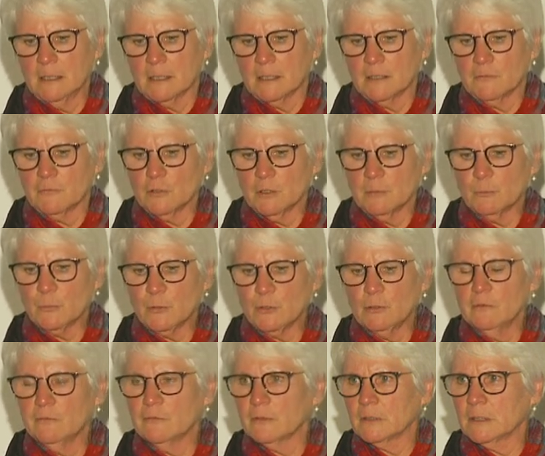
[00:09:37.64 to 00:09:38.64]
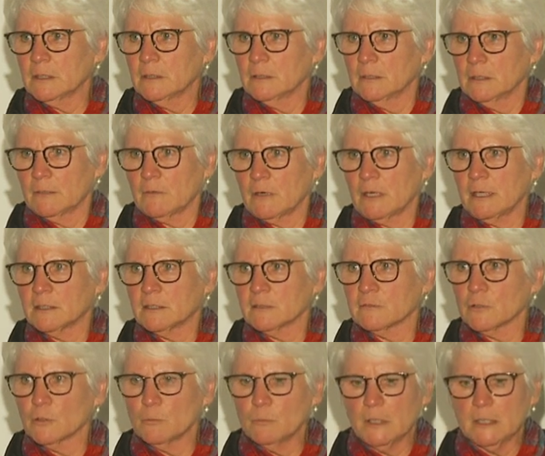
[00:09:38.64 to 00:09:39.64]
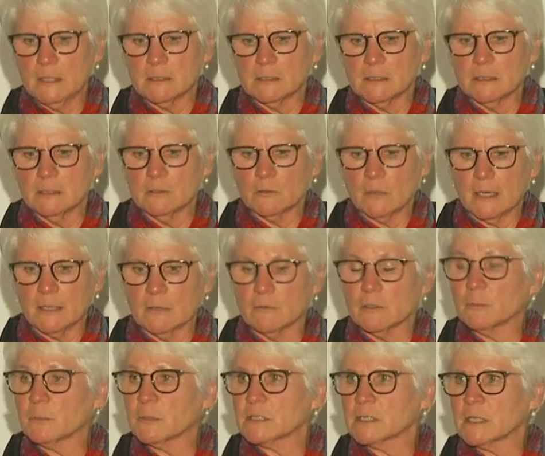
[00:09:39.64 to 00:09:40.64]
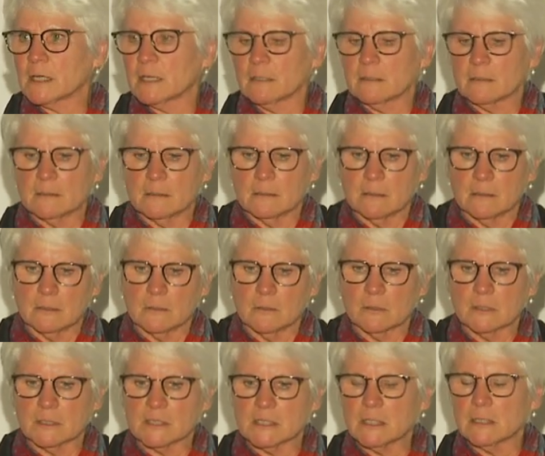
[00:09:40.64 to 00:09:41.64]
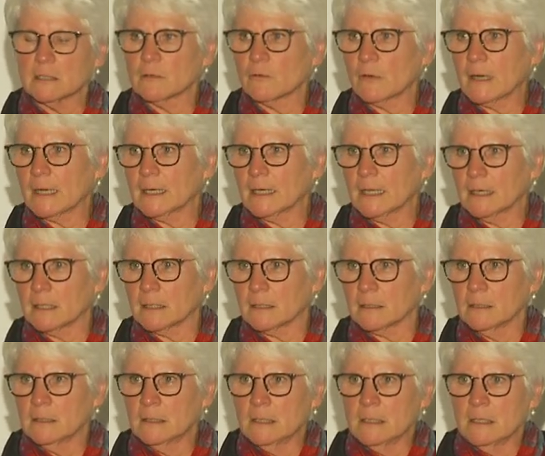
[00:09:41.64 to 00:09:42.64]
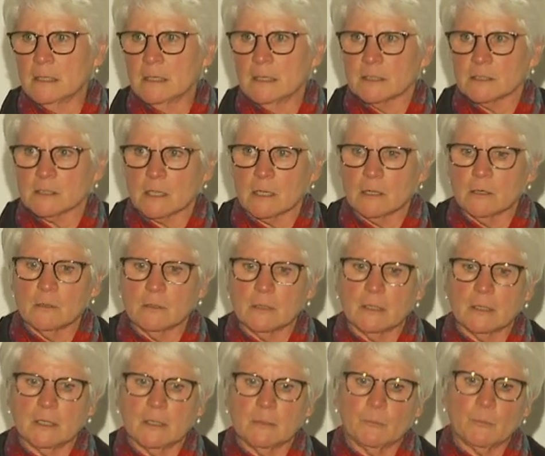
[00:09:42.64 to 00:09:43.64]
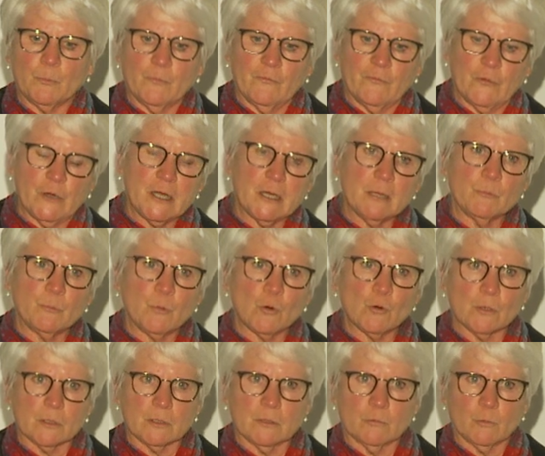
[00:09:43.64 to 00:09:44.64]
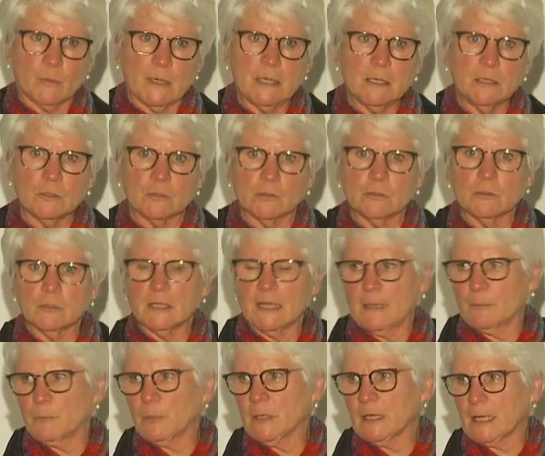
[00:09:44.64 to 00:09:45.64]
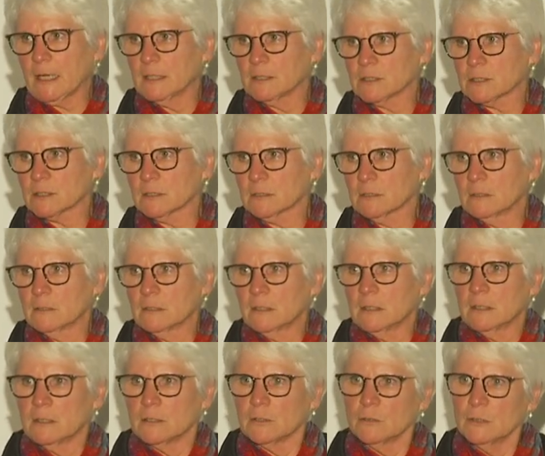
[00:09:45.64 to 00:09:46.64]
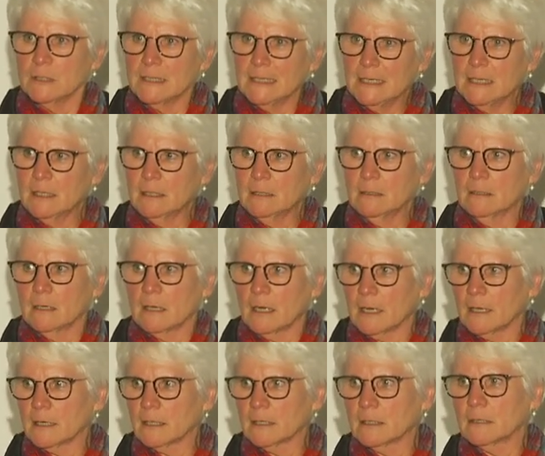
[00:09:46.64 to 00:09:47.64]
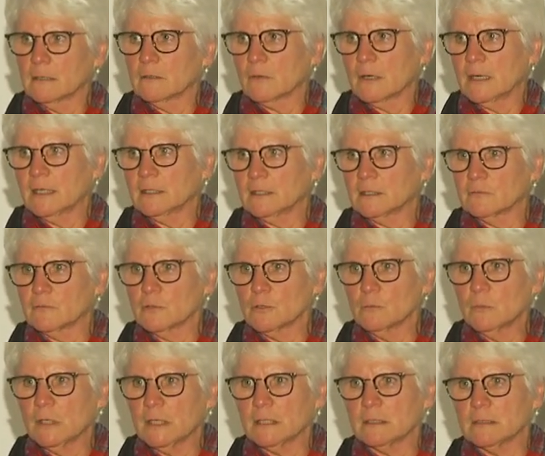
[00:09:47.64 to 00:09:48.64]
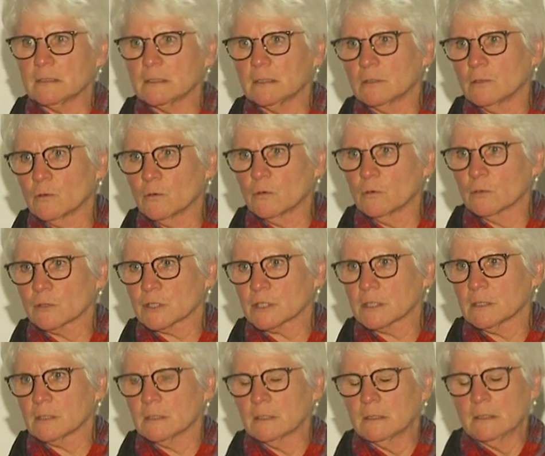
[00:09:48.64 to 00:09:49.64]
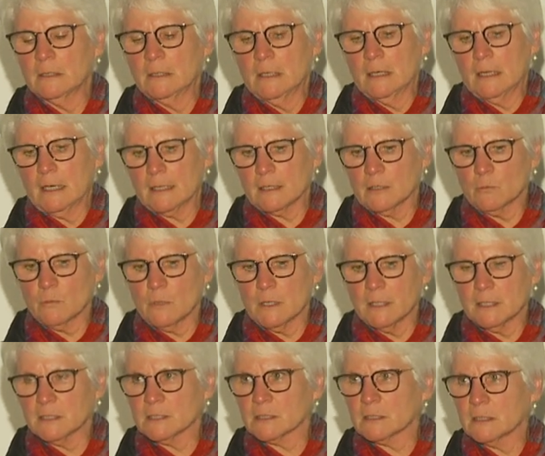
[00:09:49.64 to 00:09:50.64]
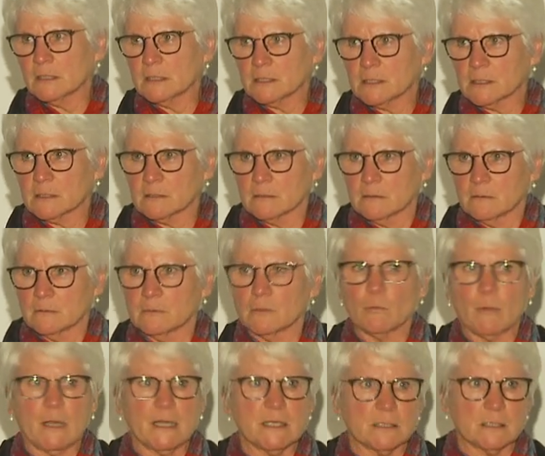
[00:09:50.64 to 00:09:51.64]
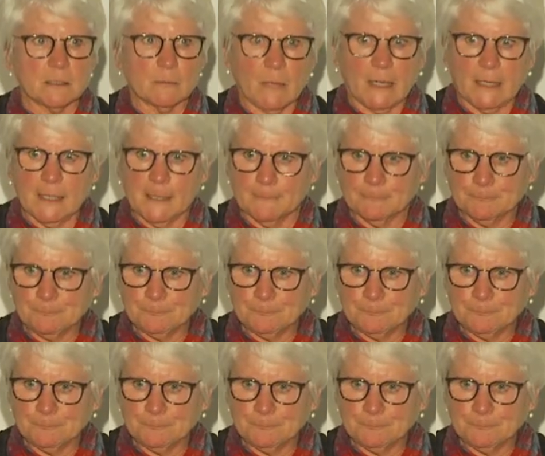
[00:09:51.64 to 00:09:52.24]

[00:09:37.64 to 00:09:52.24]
If you improve a relative humidity to 100%, you can see the red line. So very important, when you do the application, you need high relative humidity in your orchard, otherwise you're wasting money.